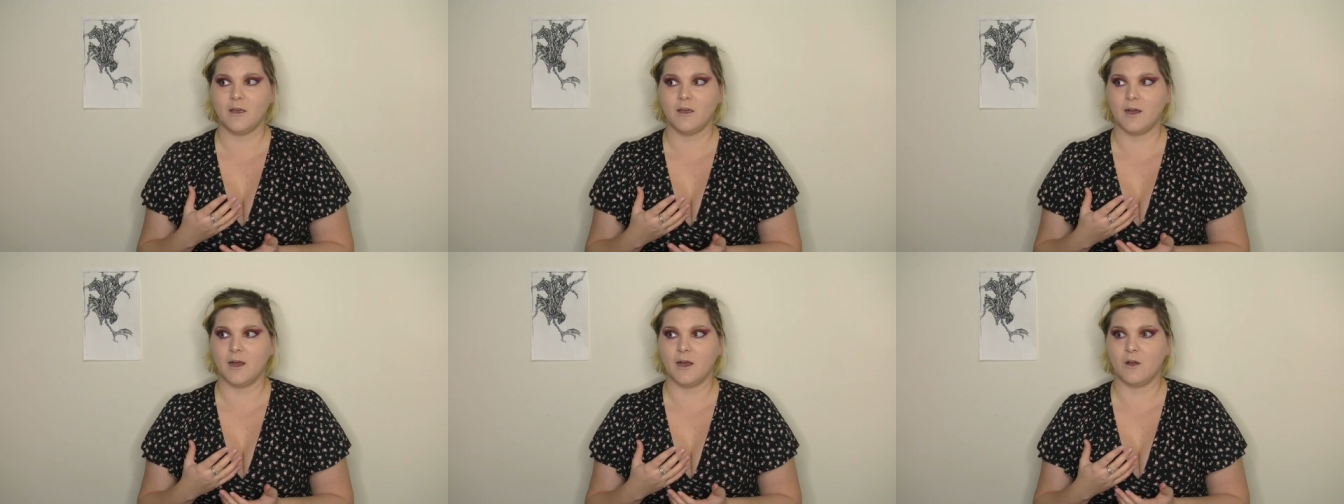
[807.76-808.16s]

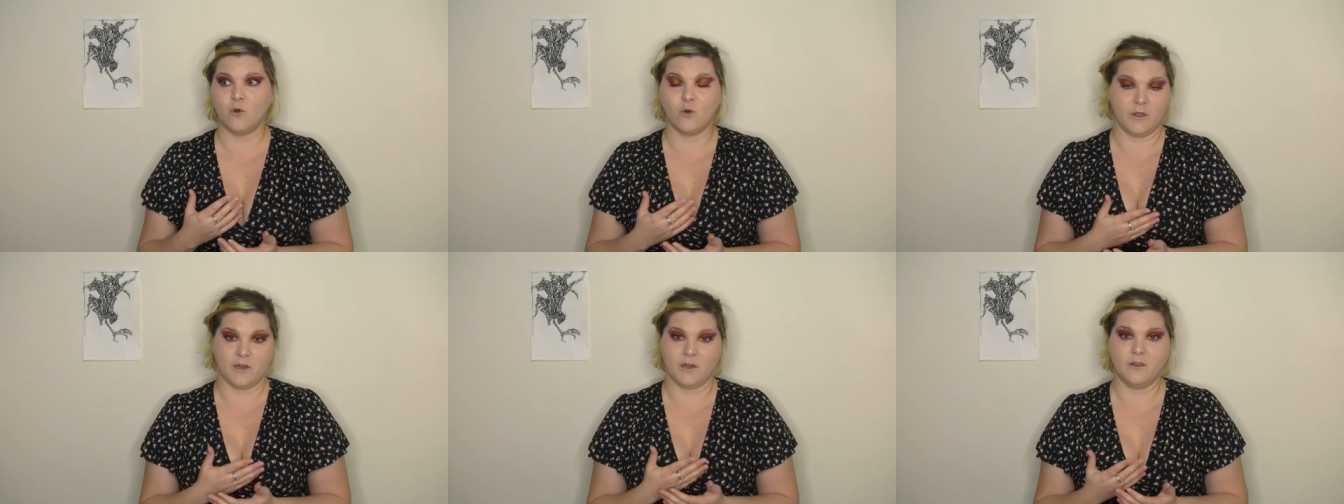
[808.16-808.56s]
uh,
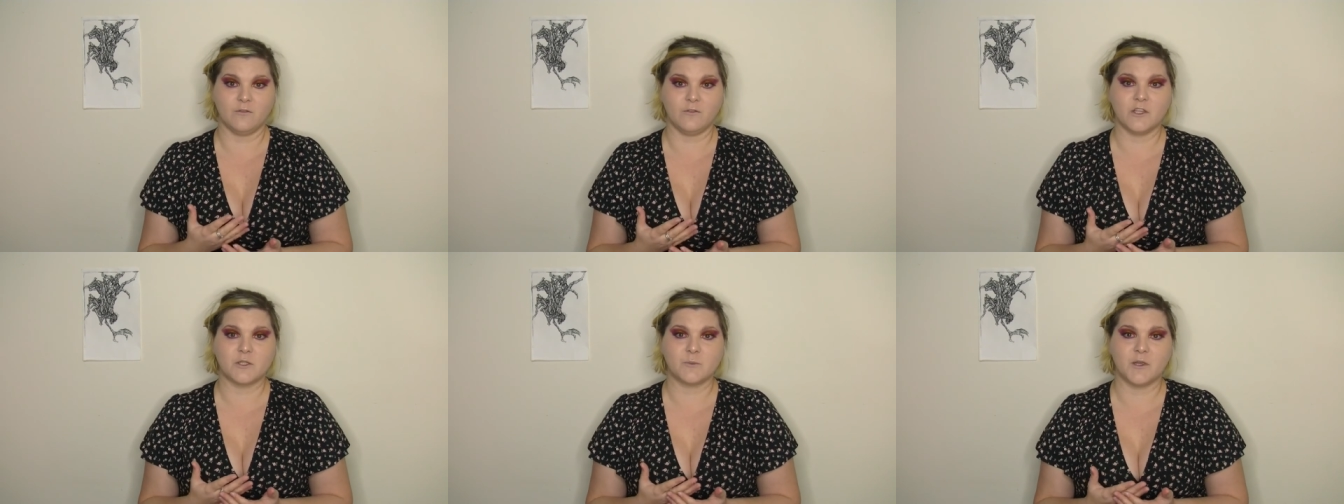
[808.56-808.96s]
or any
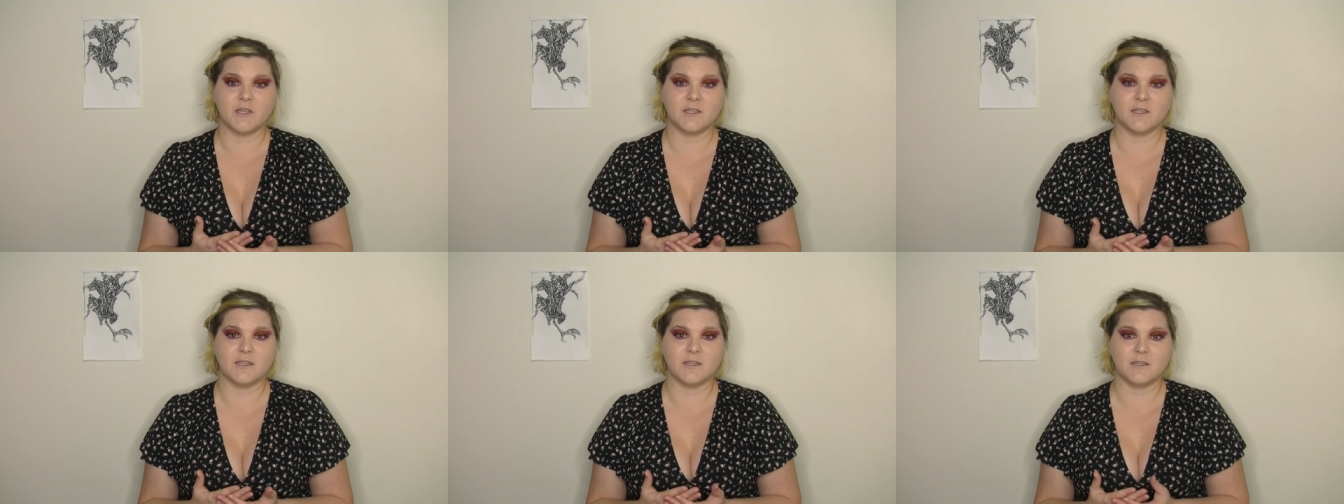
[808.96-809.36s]
of the
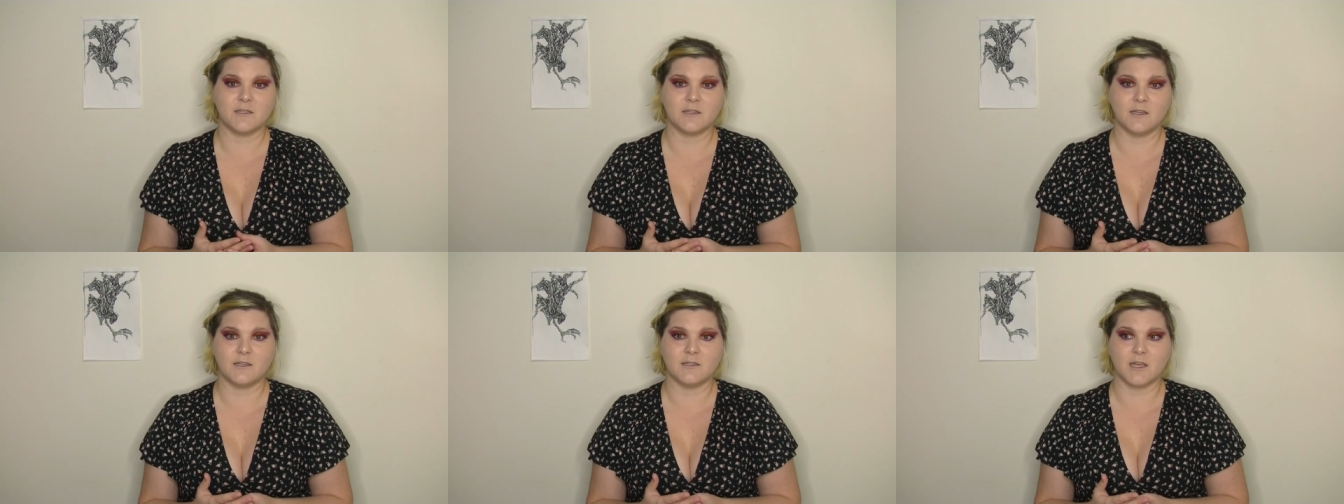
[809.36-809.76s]

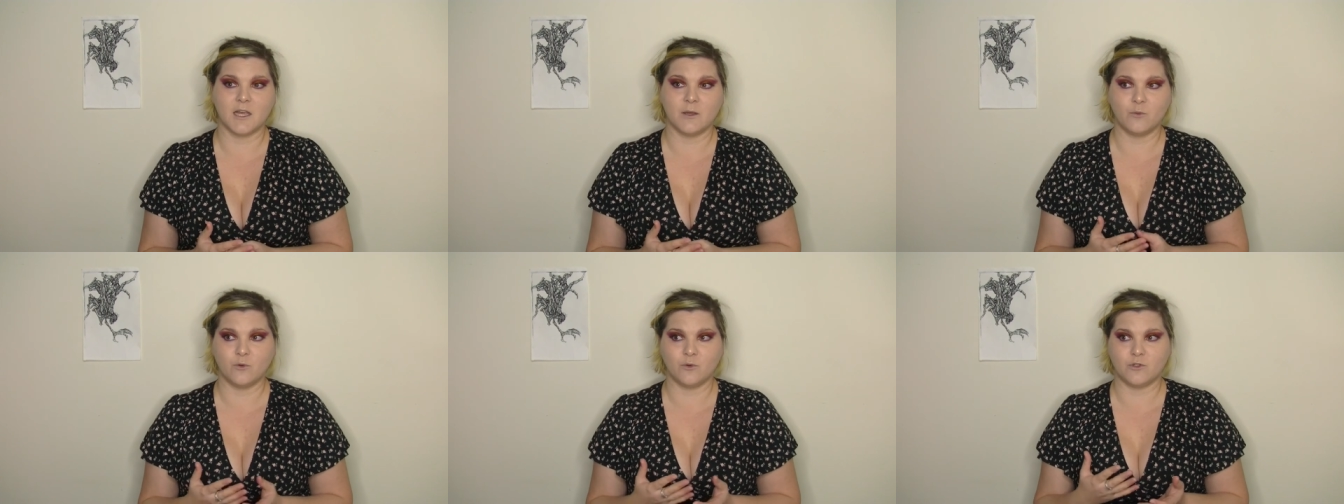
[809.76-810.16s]
species is
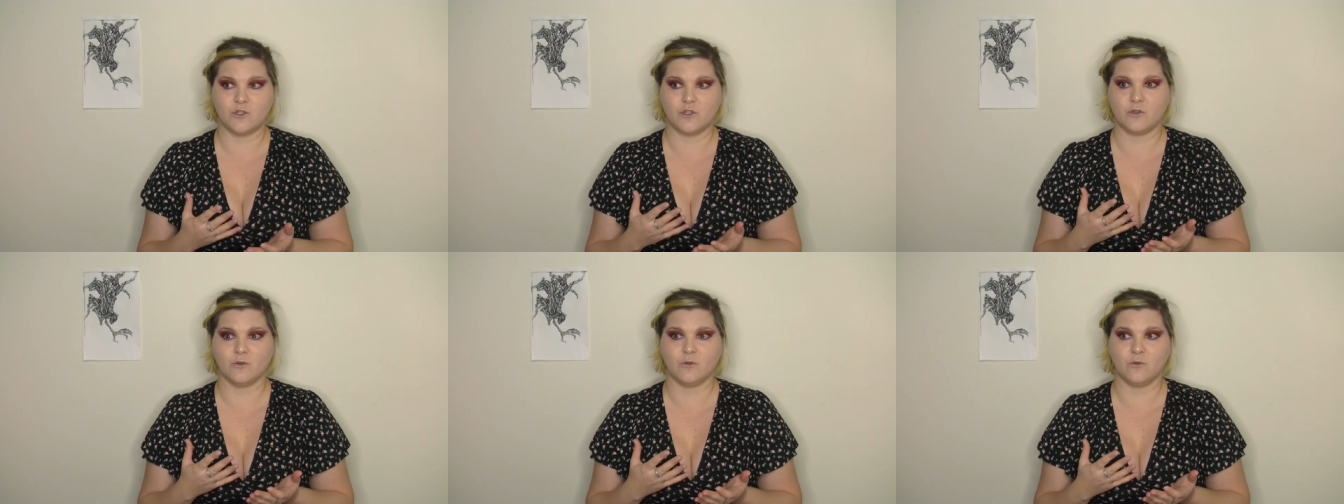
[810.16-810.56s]
able
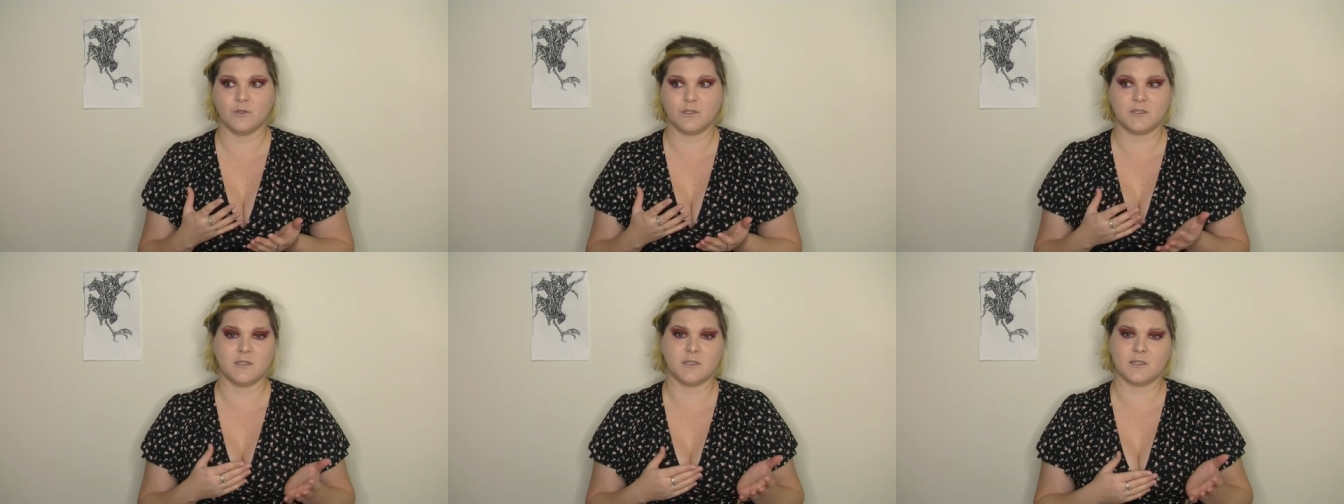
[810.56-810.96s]
to
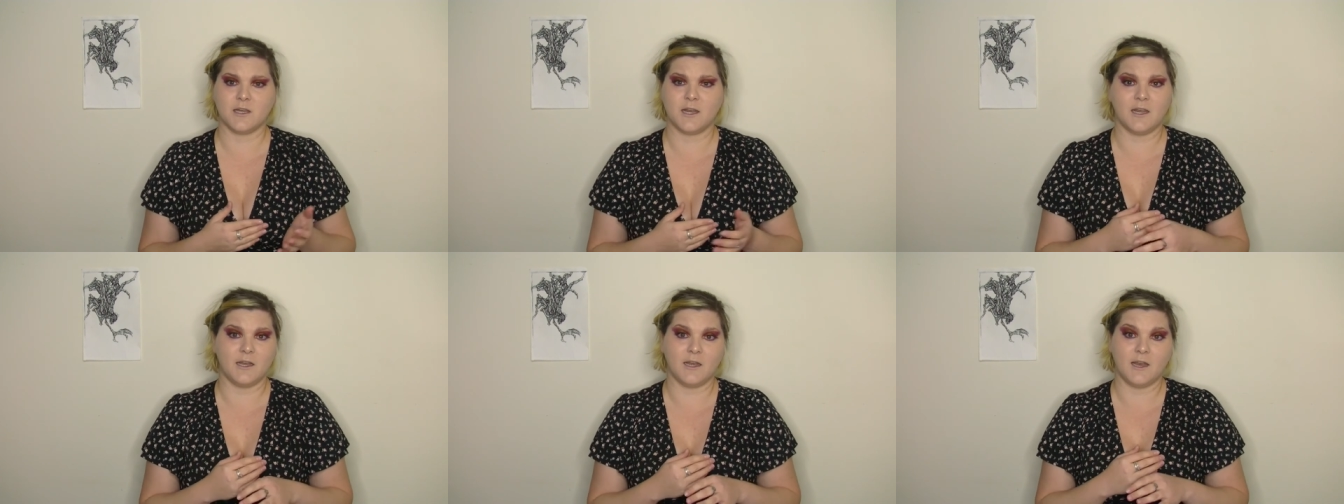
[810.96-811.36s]
assist
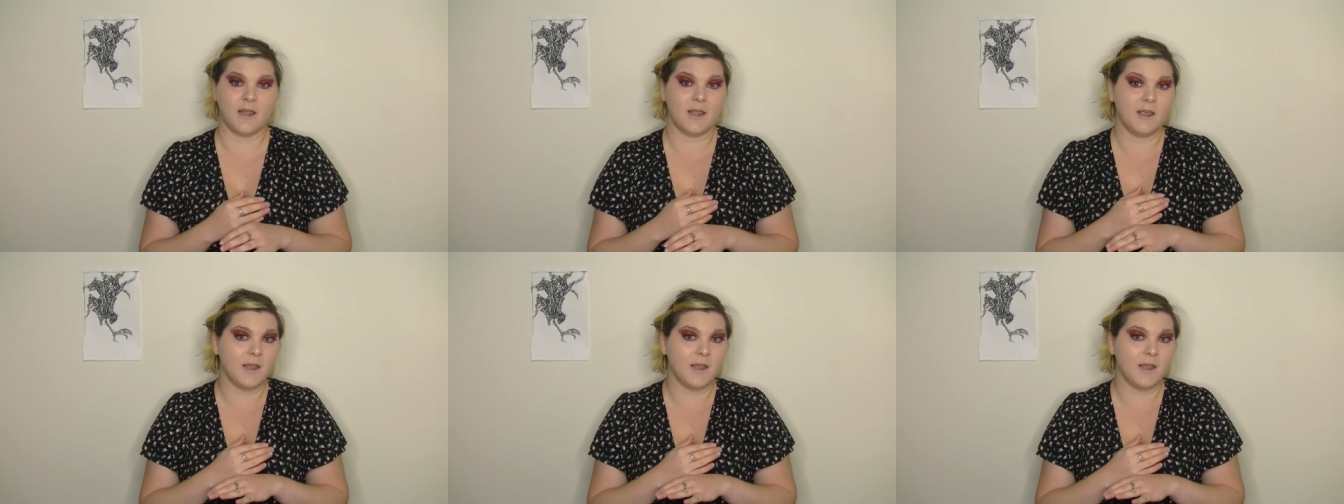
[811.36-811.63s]
in